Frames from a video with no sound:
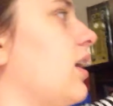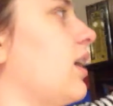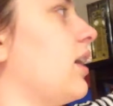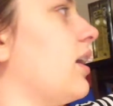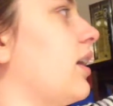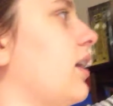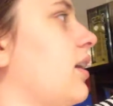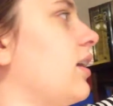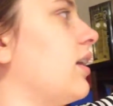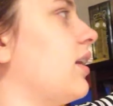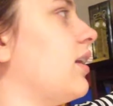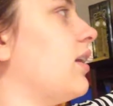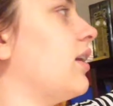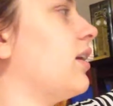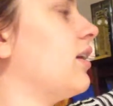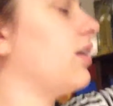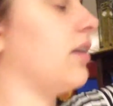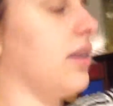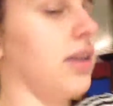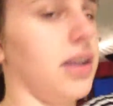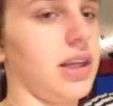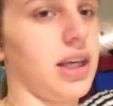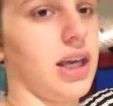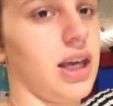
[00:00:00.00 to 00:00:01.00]
And
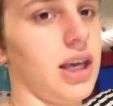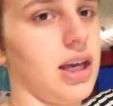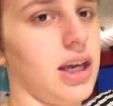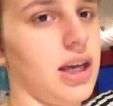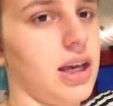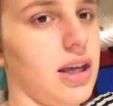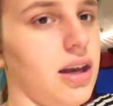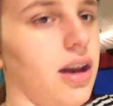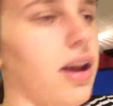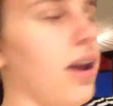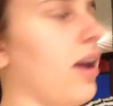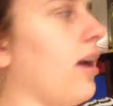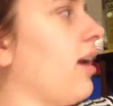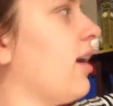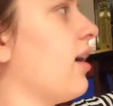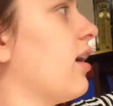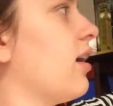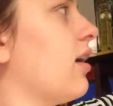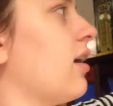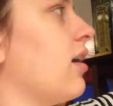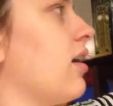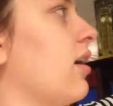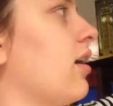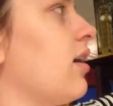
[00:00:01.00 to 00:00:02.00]
Katie.
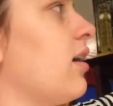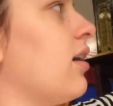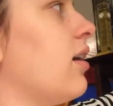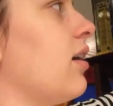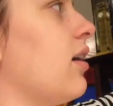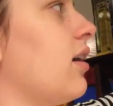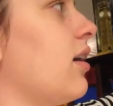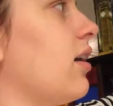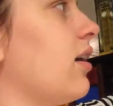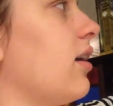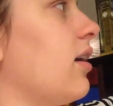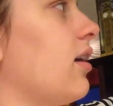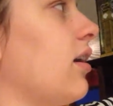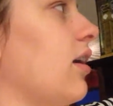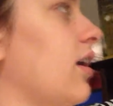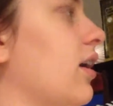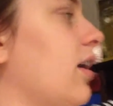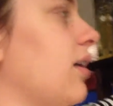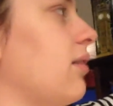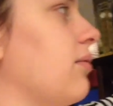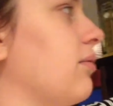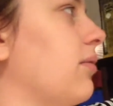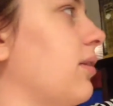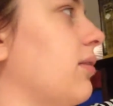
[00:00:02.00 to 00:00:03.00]

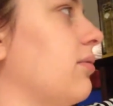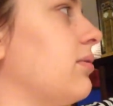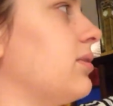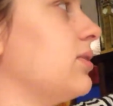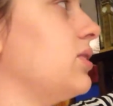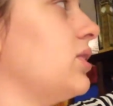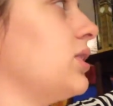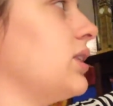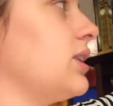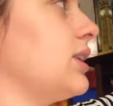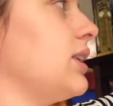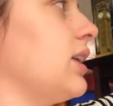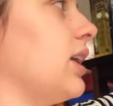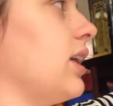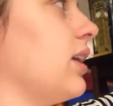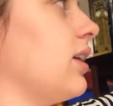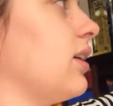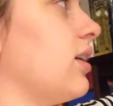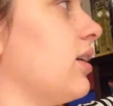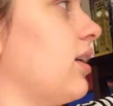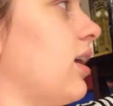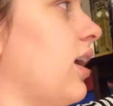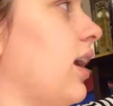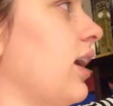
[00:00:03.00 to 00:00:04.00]
And we will just see.
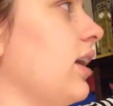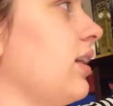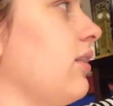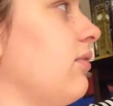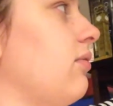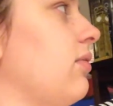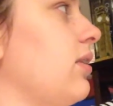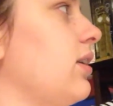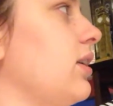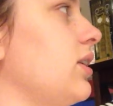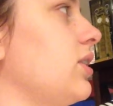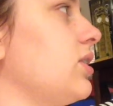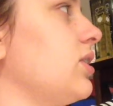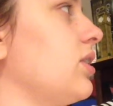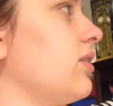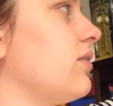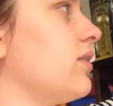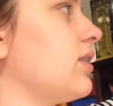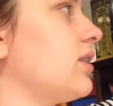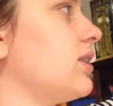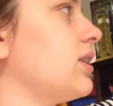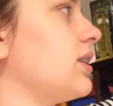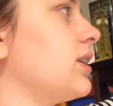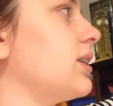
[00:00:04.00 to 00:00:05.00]
I really should have
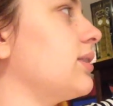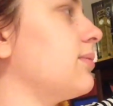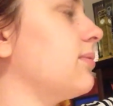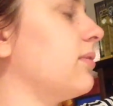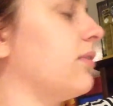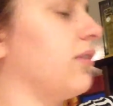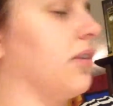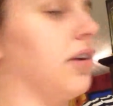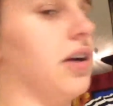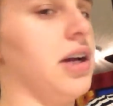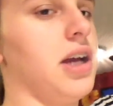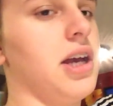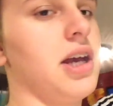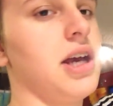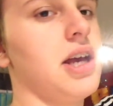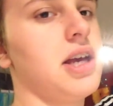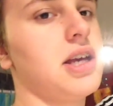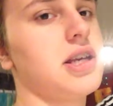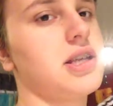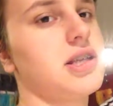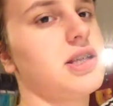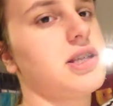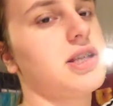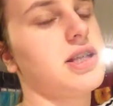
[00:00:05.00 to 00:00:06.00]
looked at this before.
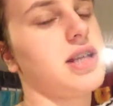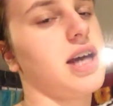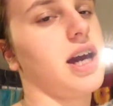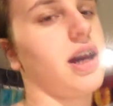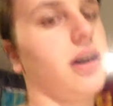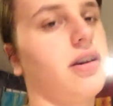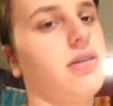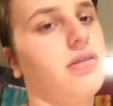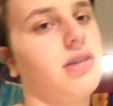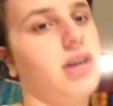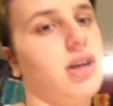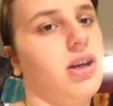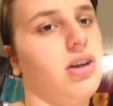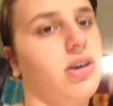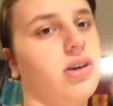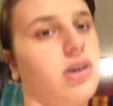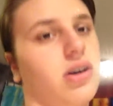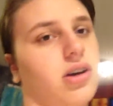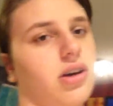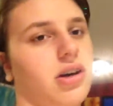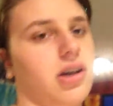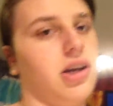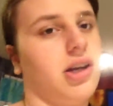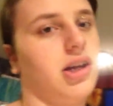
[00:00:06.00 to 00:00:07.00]
Zachary
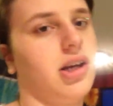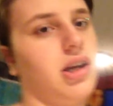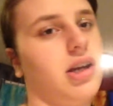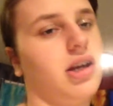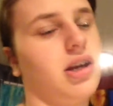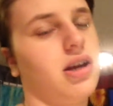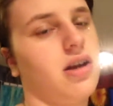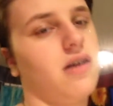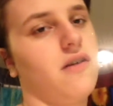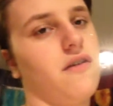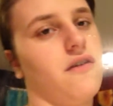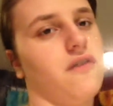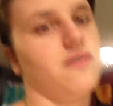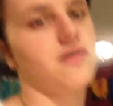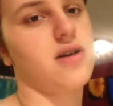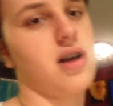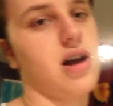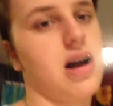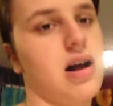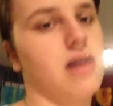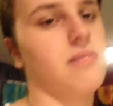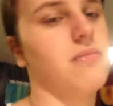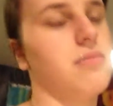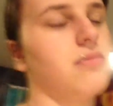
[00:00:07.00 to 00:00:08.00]
Good
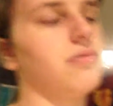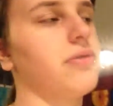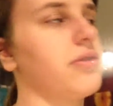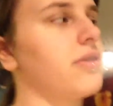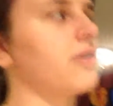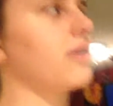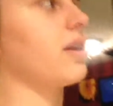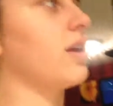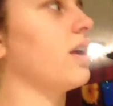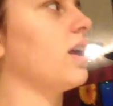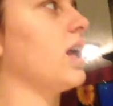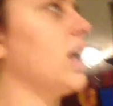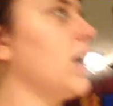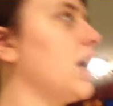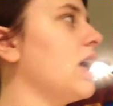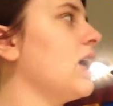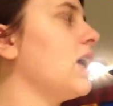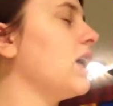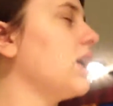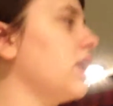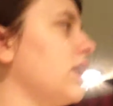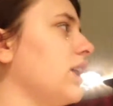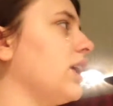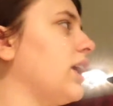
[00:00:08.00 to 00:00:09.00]
from
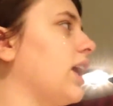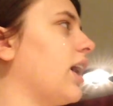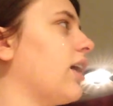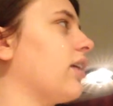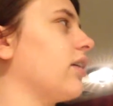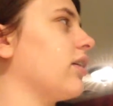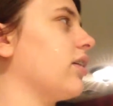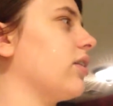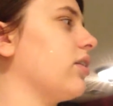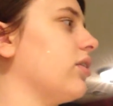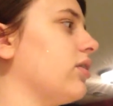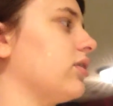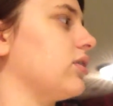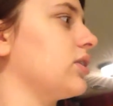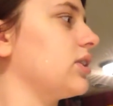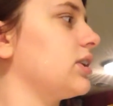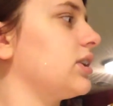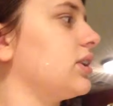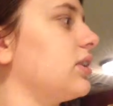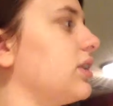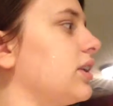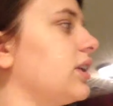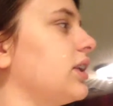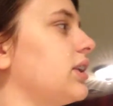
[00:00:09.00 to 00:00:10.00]
the Gallagher Girls
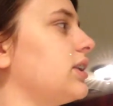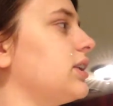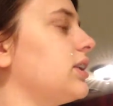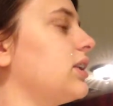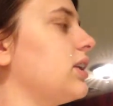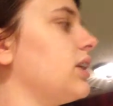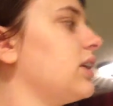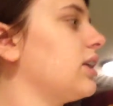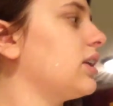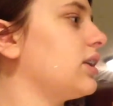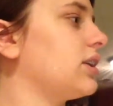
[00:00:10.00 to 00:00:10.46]
series.